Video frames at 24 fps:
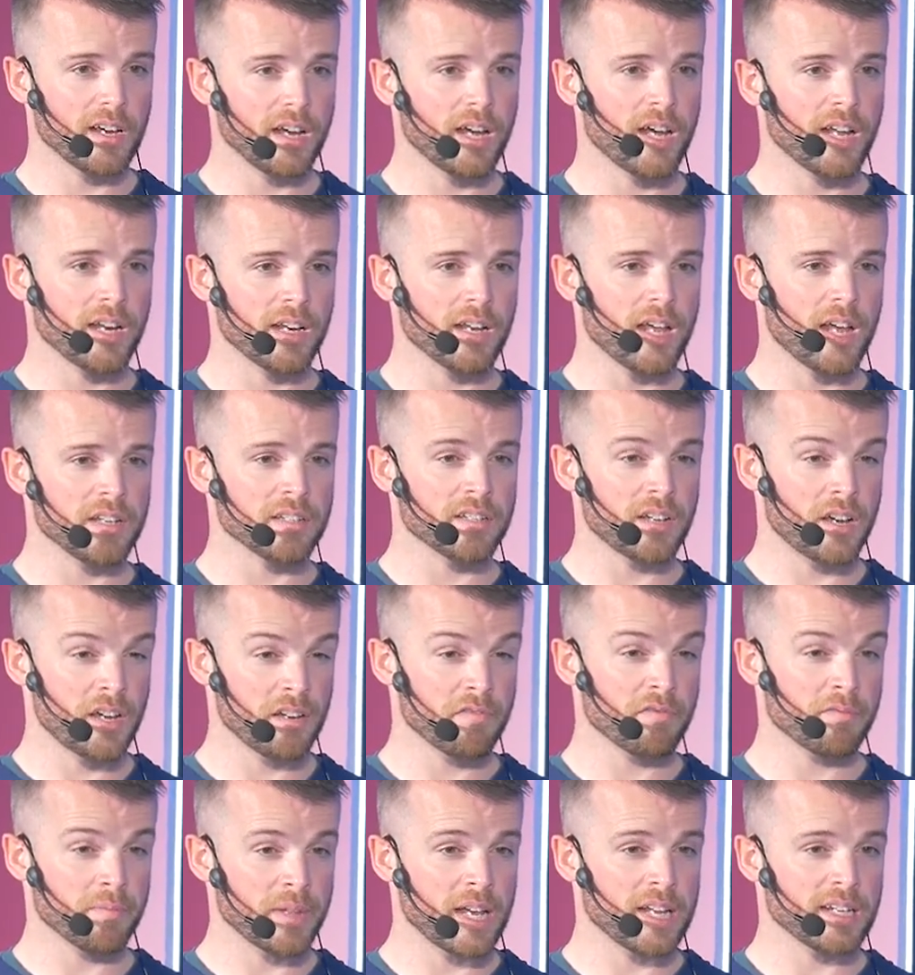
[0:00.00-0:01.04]
and
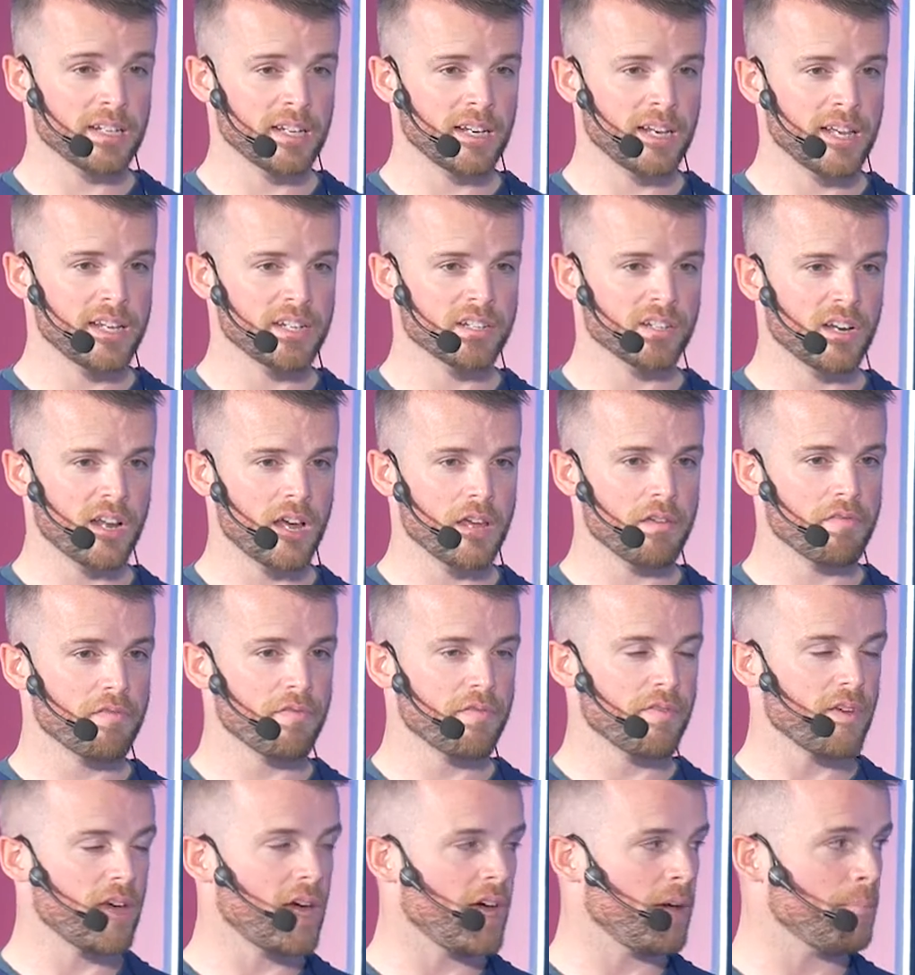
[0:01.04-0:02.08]
died from that in later life
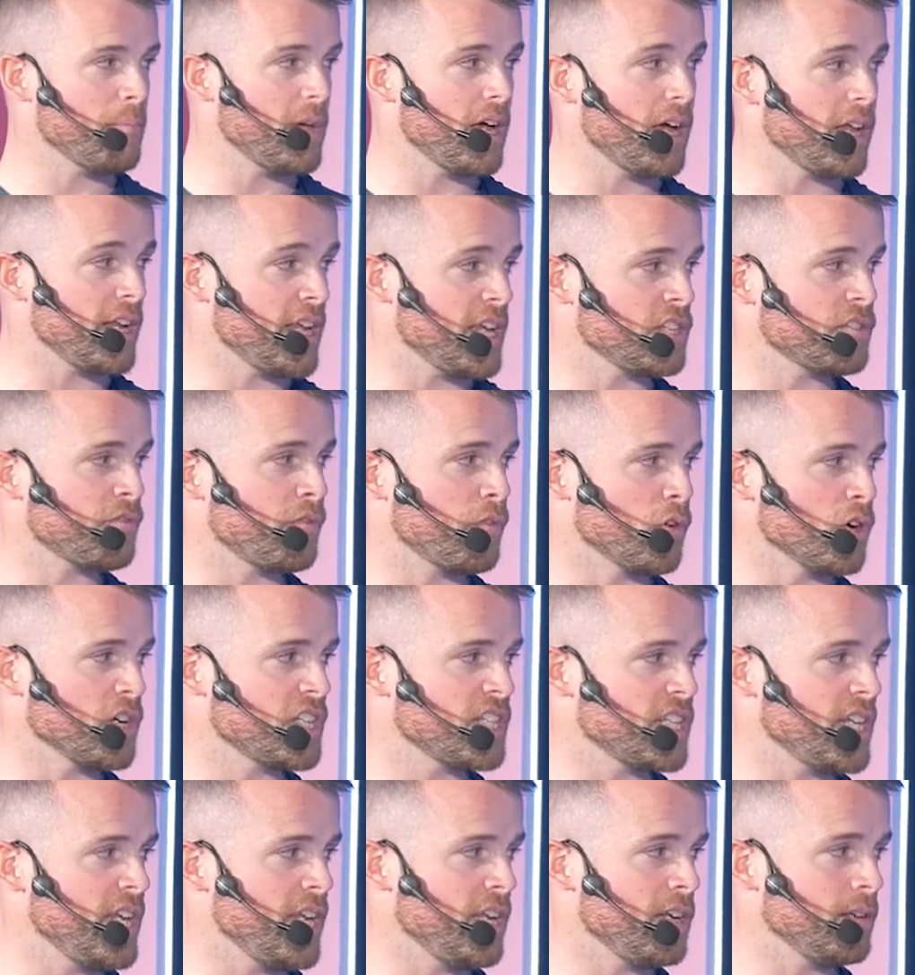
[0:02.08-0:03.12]
at age
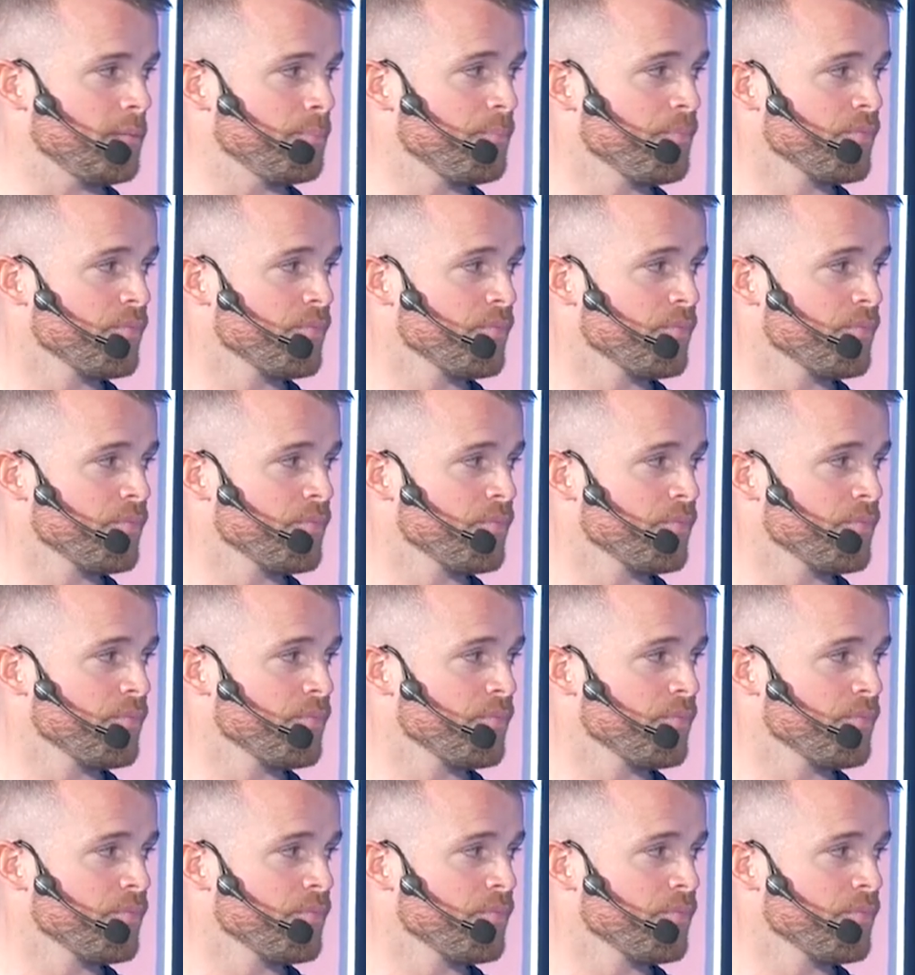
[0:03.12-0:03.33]
14.